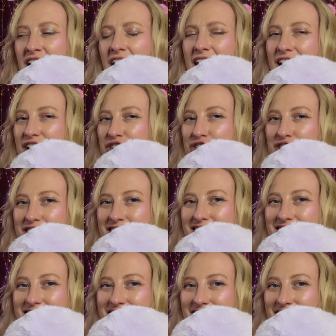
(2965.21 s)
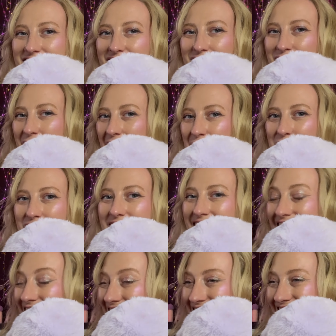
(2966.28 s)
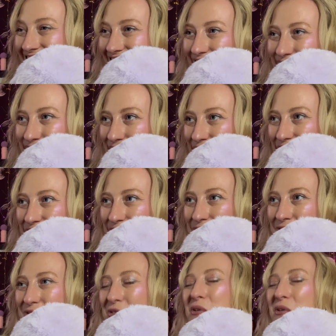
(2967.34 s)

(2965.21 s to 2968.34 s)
I guess she did a Maybelline commercial,